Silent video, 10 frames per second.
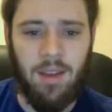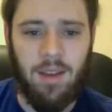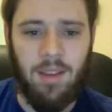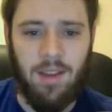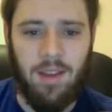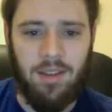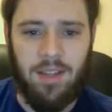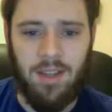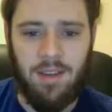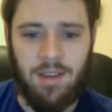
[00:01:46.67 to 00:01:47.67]
The
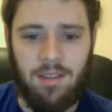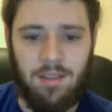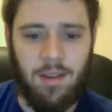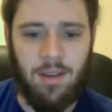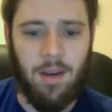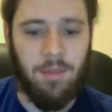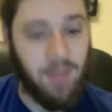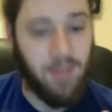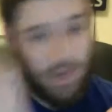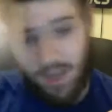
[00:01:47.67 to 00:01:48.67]
idea is
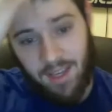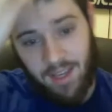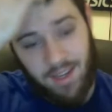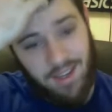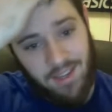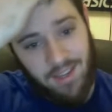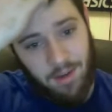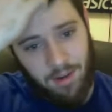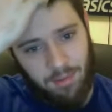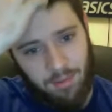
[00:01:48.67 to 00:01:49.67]
not, I cannot take
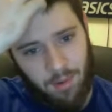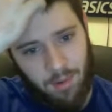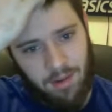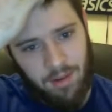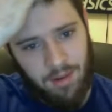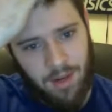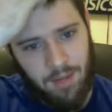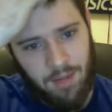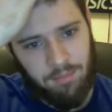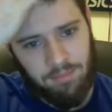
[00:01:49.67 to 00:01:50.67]
credit for it.
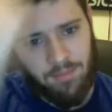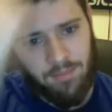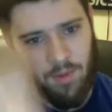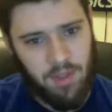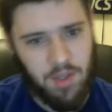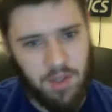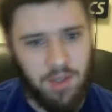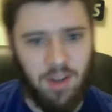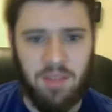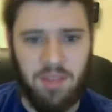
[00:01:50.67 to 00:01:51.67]
It was initially
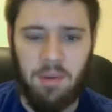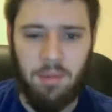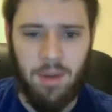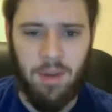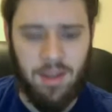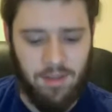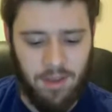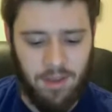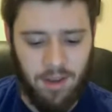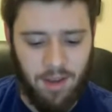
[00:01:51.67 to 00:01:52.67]
taught to me by David
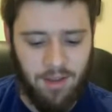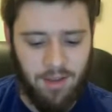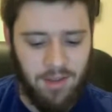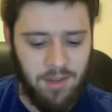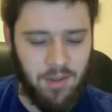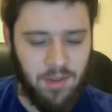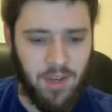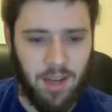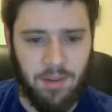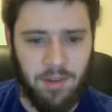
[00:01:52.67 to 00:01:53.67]
Dellanave. You should
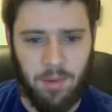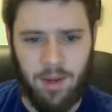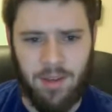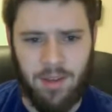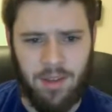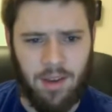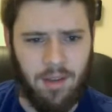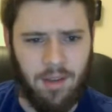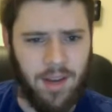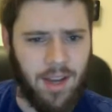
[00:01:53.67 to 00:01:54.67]
check out his work at
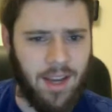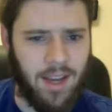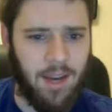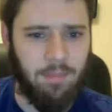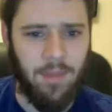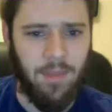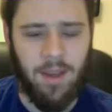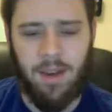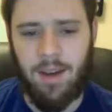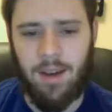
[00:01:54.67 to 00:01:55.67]
dellanave.com.
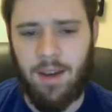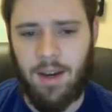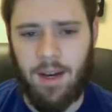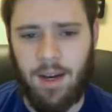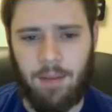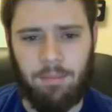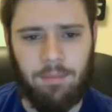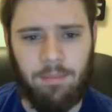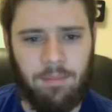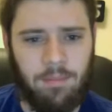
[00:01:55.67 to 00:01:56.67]

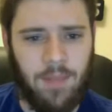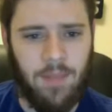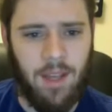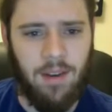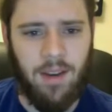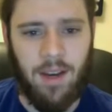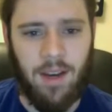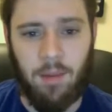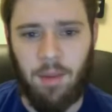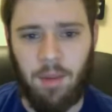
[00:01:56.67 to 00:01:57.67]

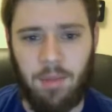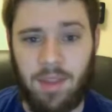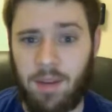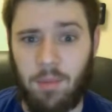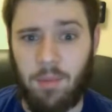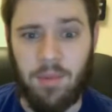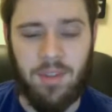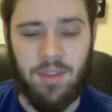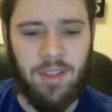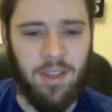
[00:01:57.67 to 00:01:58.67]
I will admit that I'm
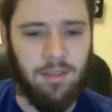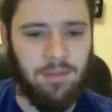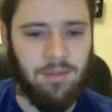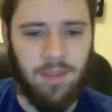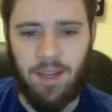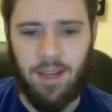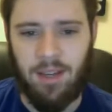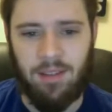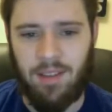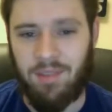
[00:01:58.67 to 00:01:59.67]
mostly stealing
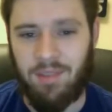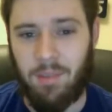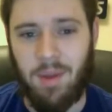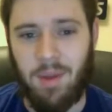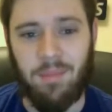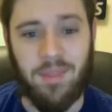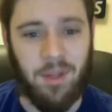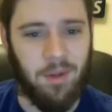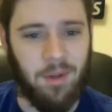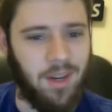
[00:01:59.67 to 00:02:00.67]
it from him.
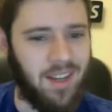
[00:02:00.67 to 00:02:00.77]
So,